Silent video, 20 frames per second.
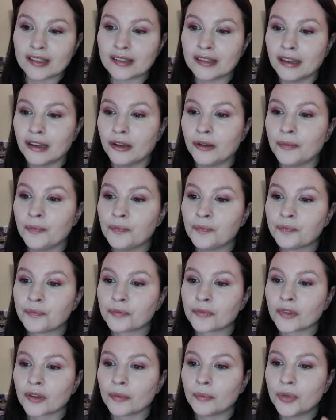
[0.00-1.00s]
So
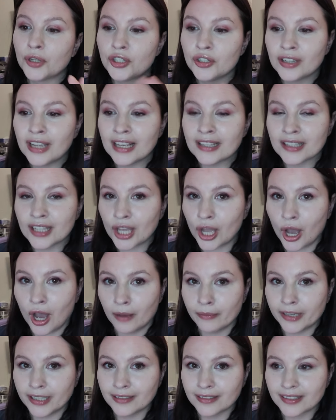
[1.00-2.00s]
put your guess in the
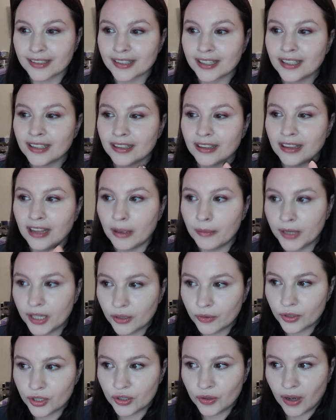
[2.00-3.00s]
comments. Let me
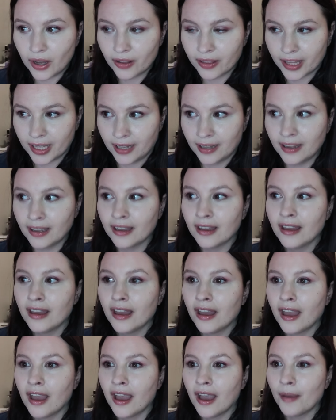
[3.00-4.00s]
know what you all think.
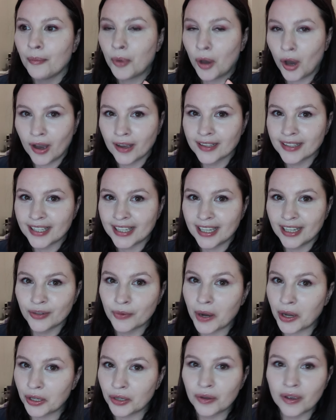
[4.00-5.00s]
Pause
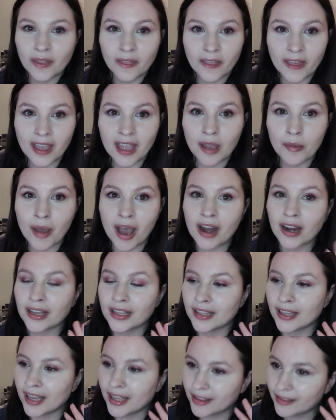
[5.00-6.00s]
here while you can think about
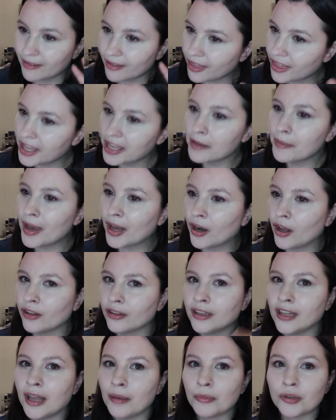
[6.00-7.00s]
it and think about
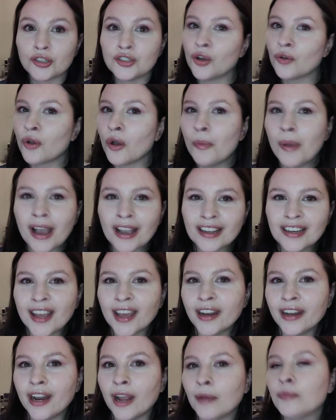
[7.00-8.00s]
all the numbers. Don't go back and
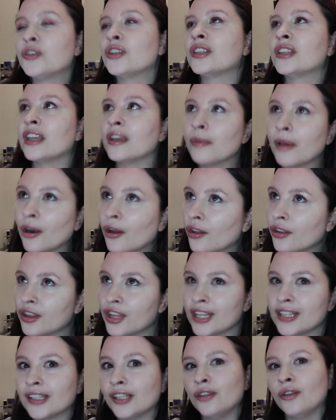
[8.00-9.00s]
add it up. Just think about all the
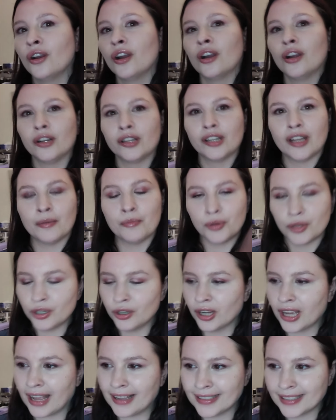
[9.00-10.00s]
things that you heard and put
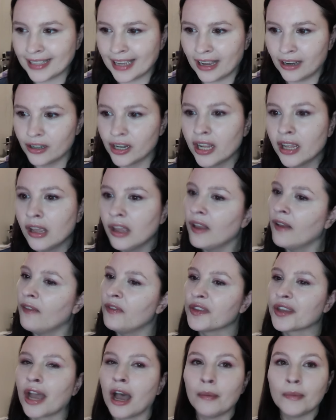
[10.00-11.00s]
your guess down
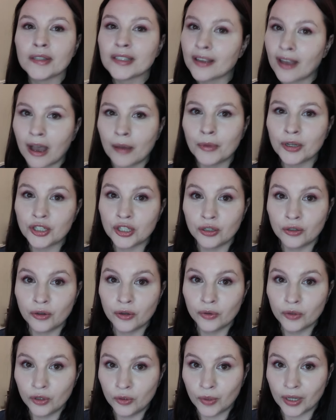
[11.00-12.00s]
in the comments of how much you
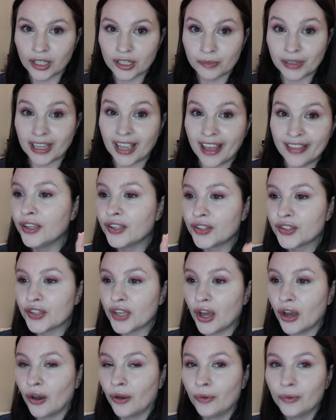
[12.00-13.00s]
want it to be.
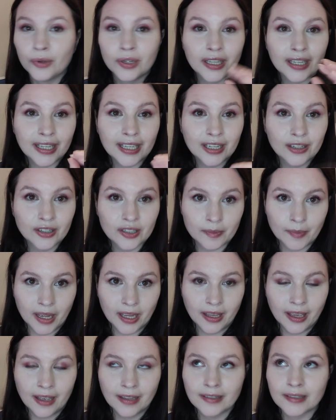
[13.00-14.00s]
So here's
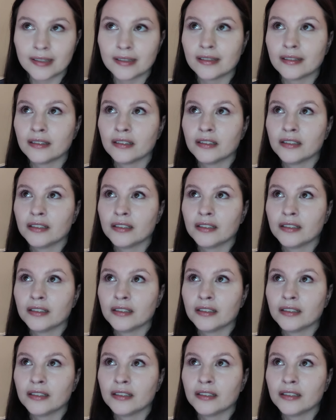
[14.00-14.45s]
my guess.